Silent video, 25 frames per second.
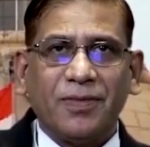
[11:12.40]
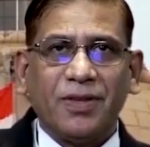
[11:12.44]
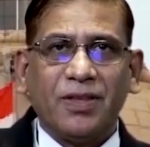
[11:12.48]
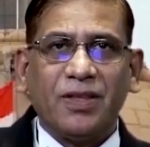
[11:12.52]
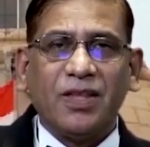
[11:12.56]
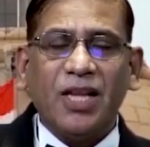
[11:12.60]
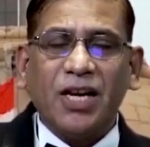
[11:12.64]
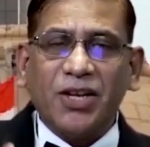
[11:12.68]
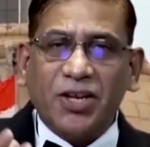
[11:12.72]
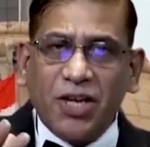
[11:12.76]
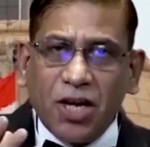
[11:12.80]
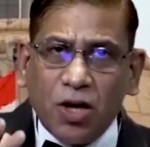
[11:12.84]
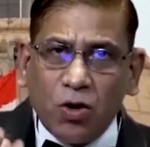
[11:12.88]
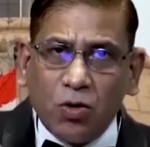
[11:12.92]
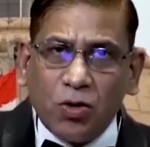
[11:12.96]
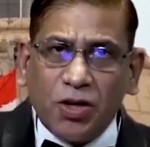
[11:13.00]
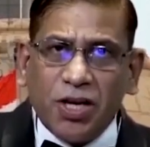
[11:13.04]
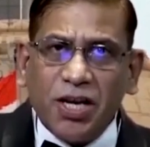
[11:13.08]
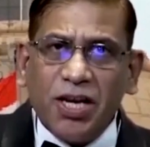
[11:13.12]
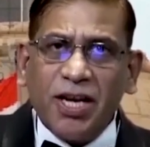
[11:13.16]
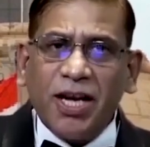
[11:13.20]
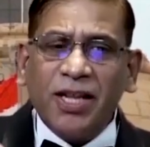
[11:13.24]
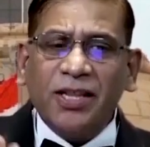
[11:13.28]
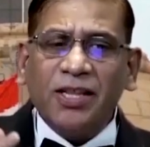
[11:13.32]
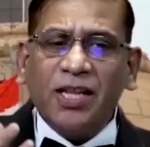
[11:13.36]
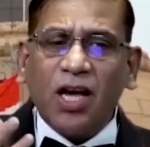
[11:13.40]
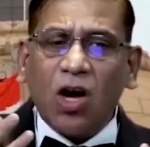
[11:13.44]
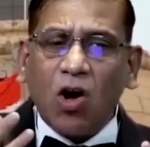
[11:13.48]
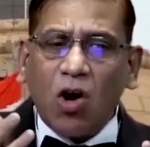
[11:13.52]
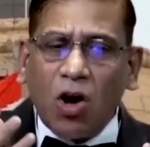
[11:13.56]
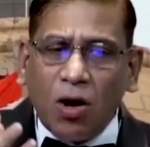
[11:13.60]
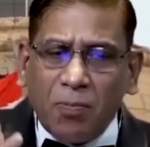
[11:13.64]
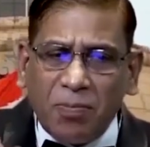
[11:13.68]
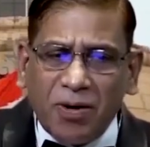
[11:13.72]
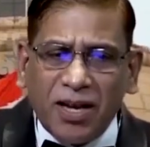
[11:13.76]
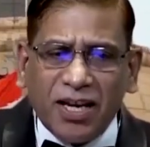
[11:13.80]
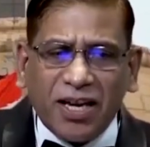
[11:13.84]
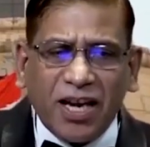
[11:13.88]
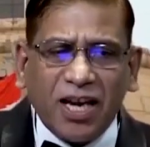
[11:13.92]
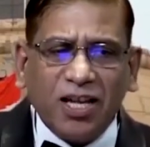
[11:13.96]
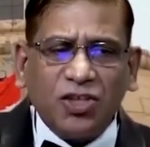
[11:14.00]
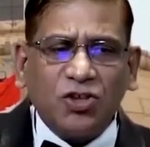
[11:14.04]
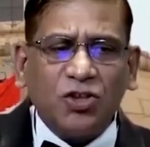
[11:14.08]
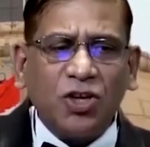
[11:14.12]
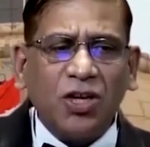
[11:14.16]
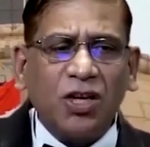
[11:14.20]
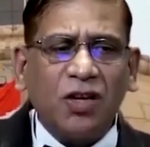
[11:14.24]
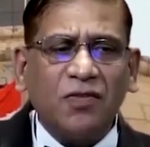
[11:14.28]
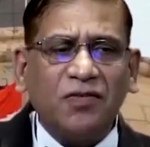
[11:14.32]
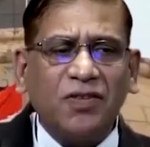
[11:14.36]
the duty, and the
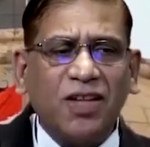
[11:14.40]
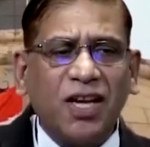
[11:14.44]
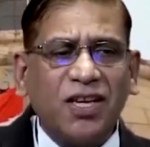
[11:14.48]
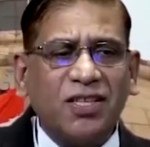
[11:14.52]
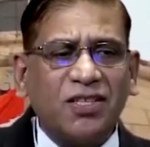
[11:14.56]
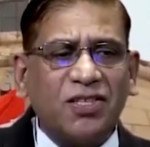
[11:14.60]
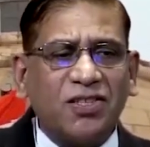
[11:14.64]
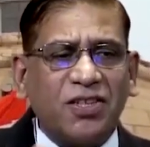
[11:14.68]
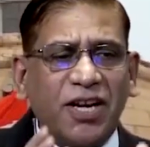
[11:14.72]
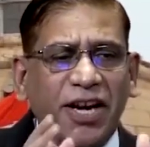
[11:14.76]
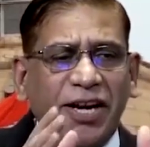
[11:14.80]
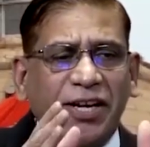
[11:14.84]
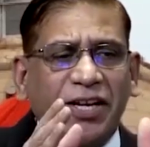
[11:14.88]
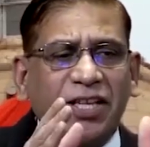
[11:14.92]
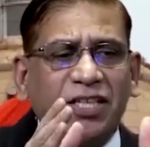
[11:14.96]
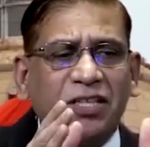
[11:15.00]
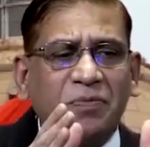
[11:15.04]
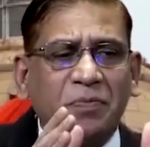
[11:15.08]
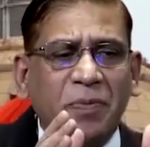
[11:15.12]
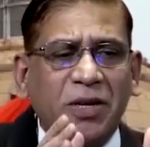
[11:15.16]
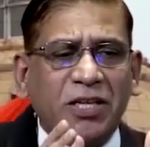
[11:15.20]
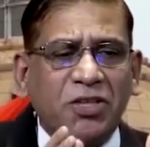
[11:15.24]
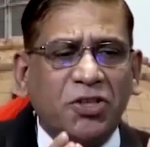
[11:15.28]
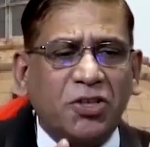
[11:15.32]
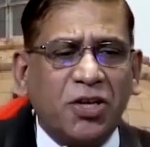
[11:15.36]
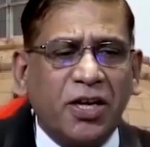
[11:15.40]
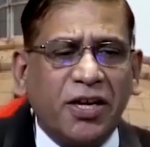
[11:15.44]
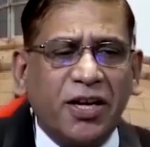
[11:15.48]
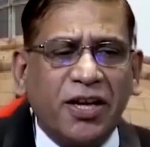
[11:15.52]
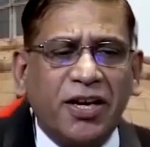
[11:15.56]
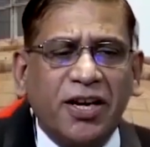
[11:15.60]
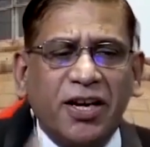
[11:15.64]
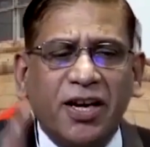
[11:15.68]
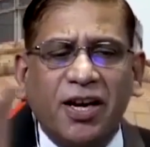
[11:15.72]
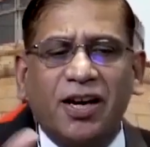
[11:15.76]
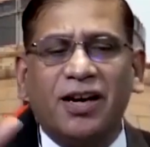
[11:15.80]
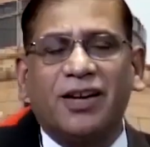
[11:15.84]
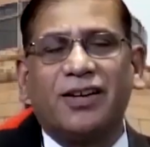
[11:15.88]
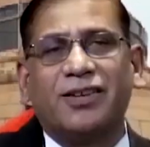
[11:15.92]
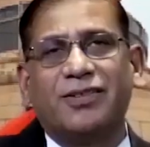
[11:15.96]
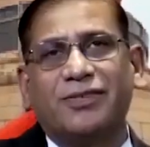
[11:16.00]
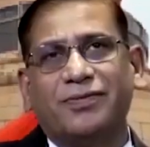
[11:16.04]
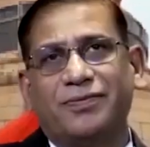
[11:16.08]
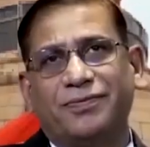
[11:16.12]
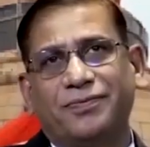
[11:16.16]
obligation of the state is mentioned here.